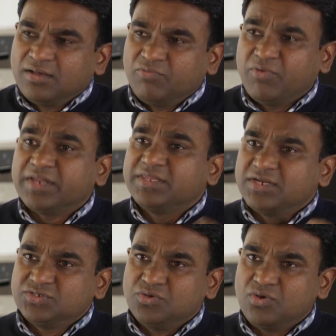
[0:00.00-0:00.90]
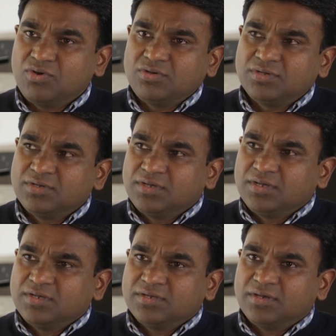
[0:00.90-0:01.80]
where there is no
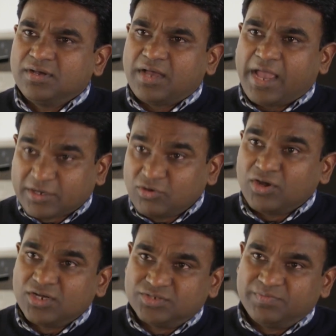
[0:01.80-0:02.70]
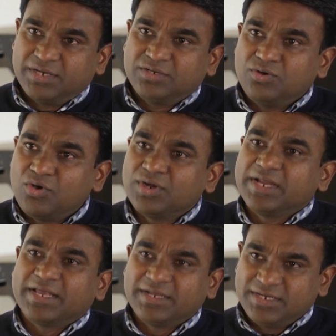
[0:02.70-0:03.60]
acknowledgement, no
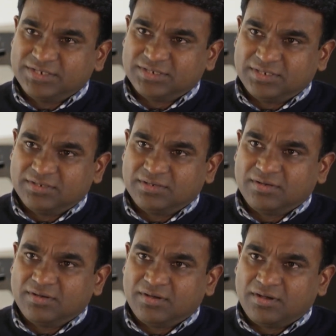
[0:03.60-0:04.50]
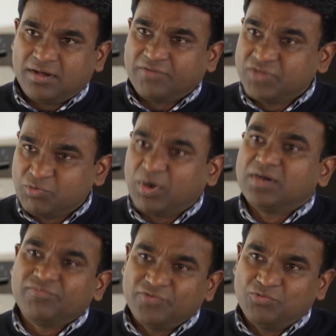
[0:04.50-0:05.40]
recognition of the
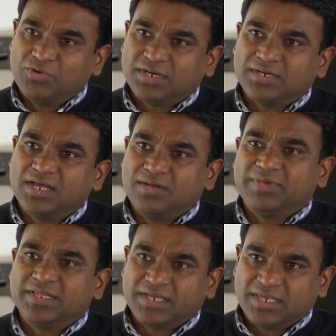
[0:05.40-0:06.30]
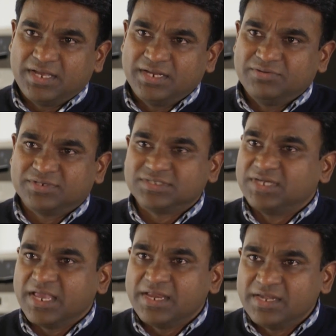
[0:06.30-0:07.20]
wonderful work done by the caregivers
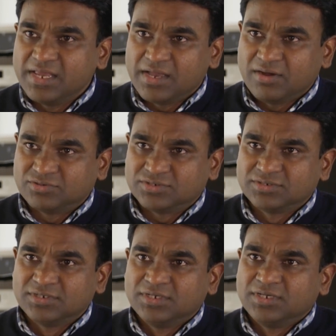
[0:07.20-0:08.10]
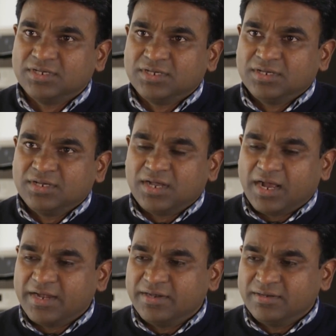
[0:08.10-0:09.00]
day in, day out.
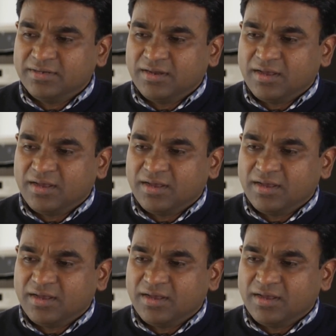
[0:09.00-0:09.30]
And